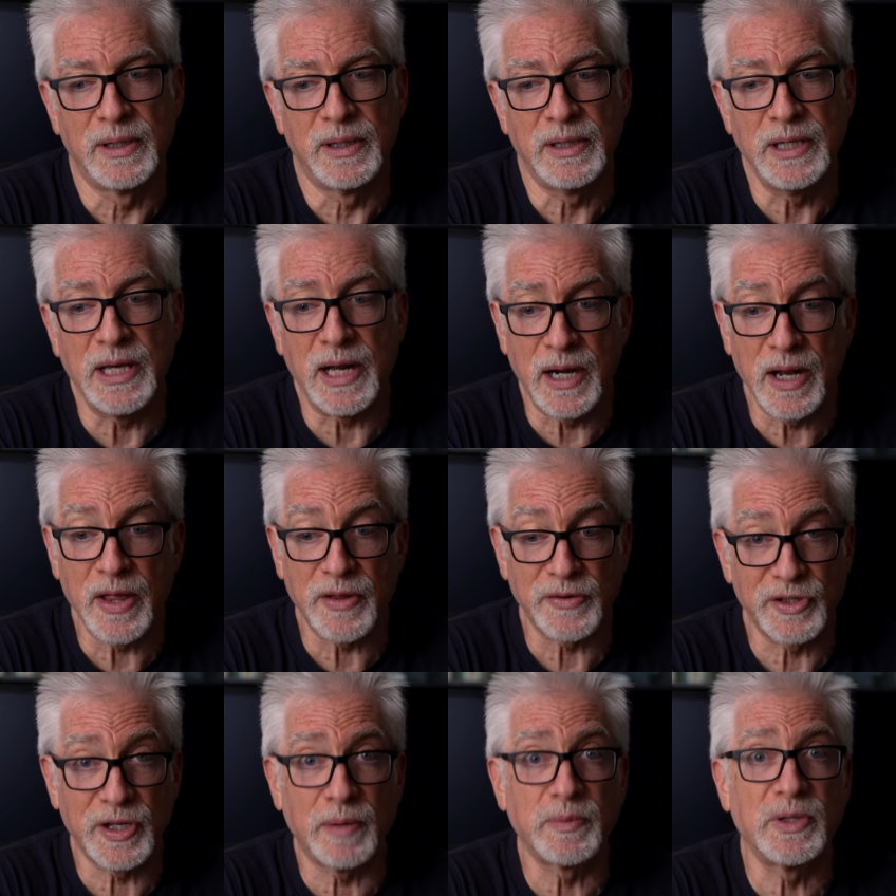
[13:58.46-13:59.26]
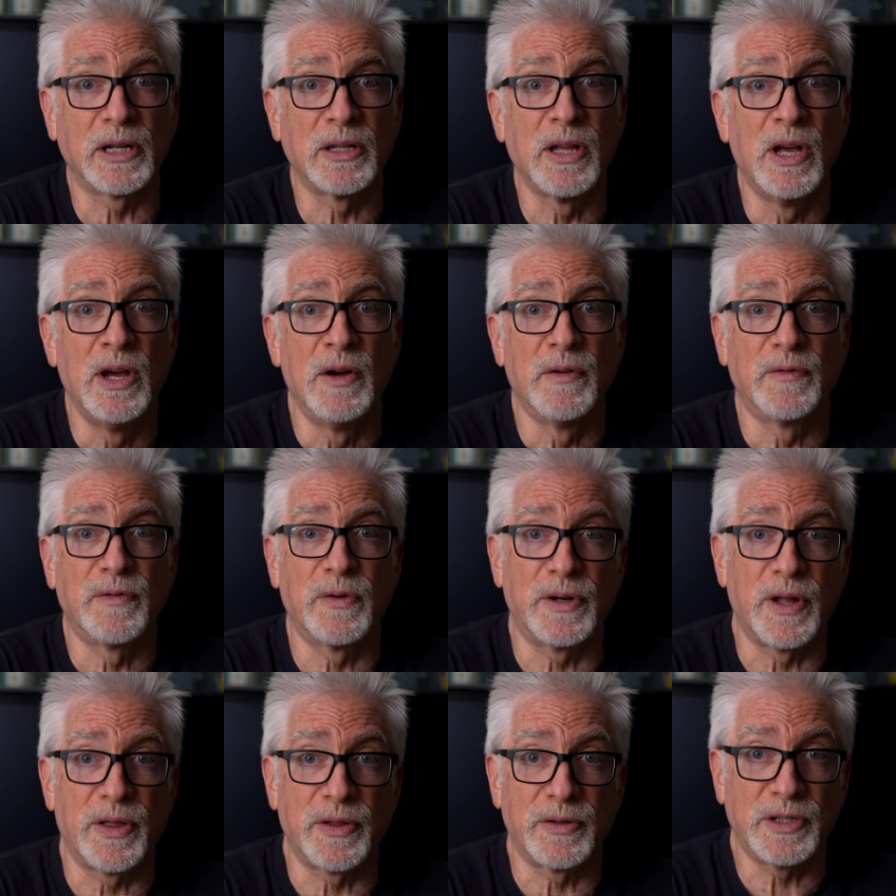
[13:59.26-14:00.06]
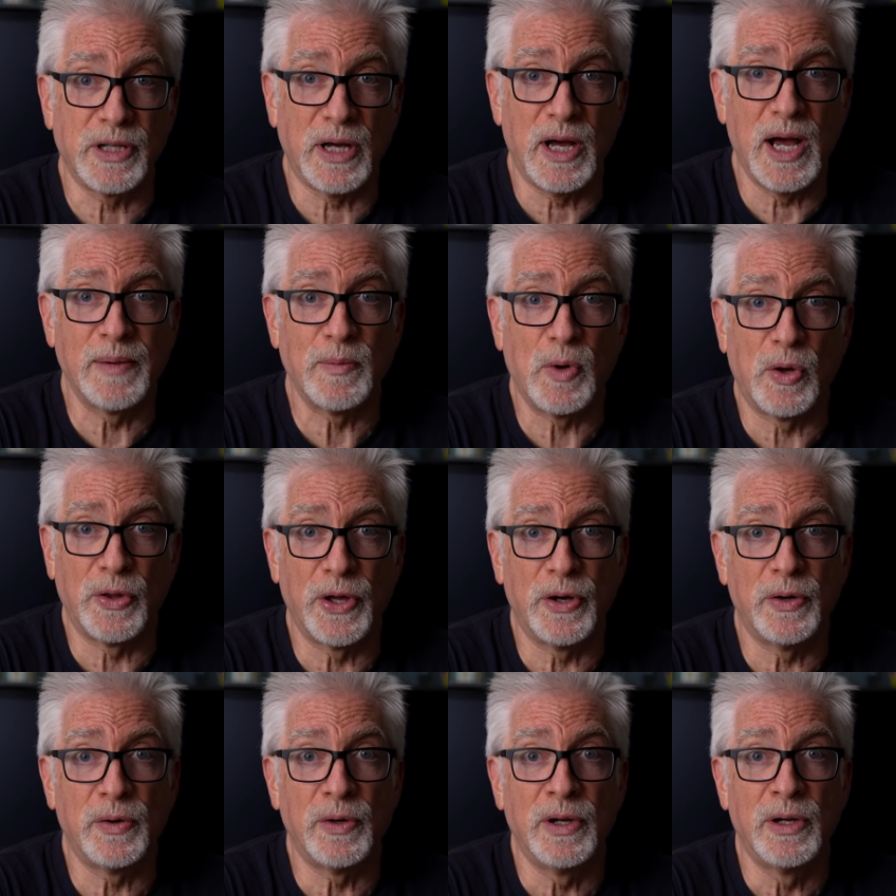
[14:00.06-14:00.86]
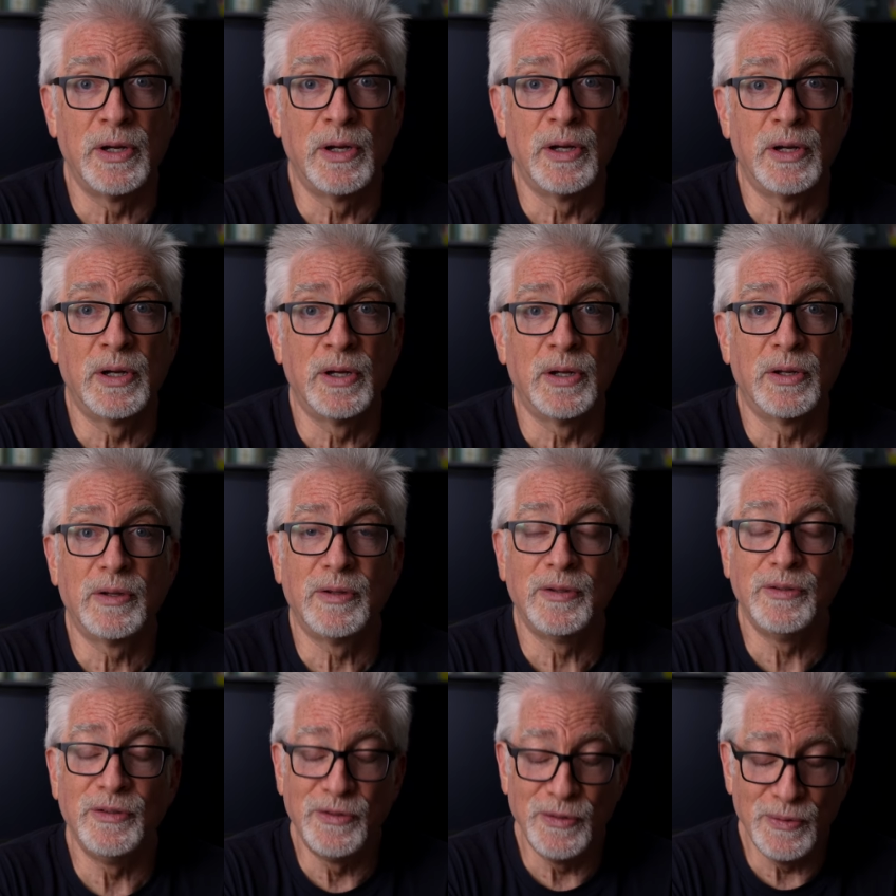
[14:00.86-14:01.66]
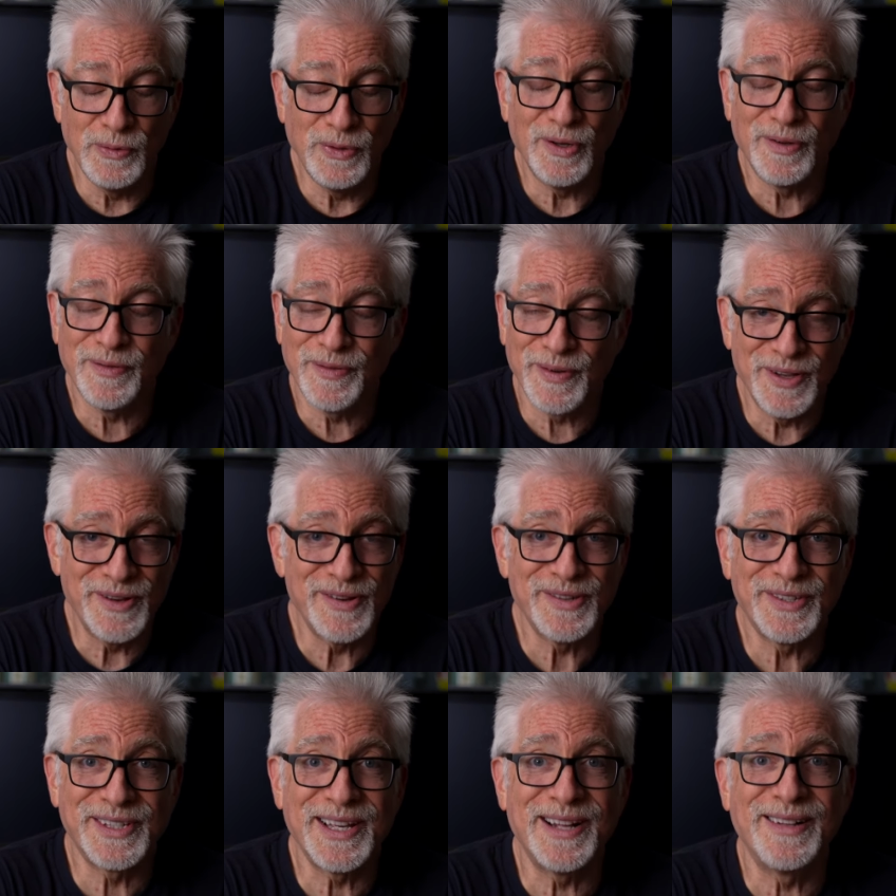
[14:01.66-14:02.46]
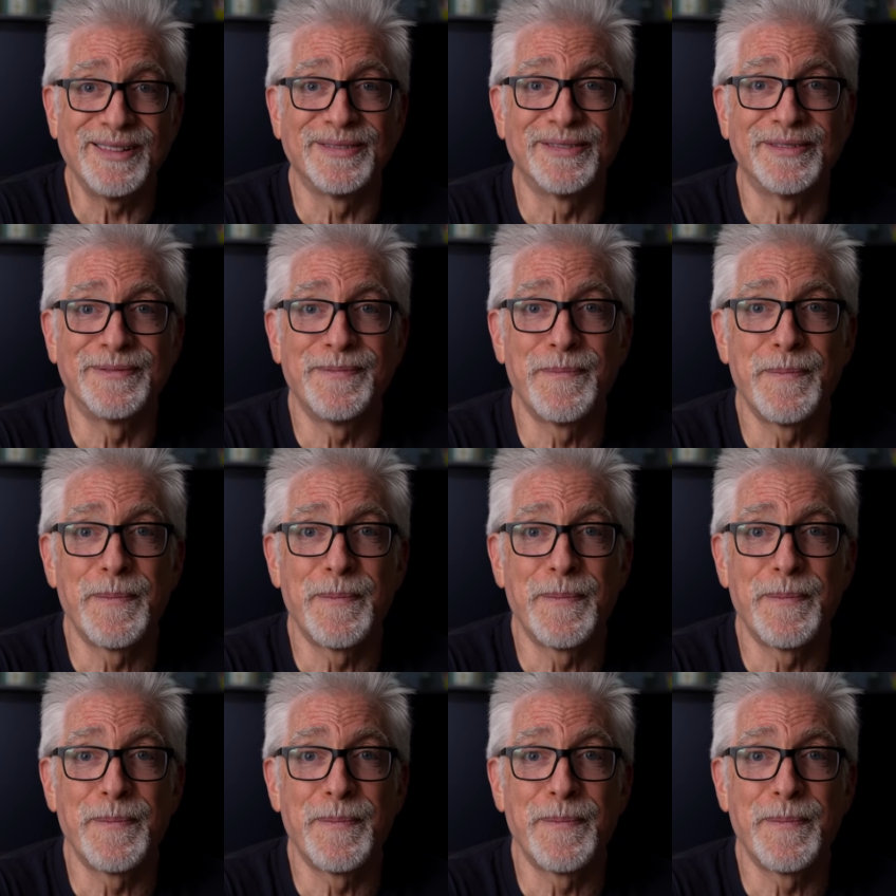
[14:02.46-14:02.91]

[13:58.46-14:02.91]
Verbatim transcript: Yet another subject for another time, although do look for yourself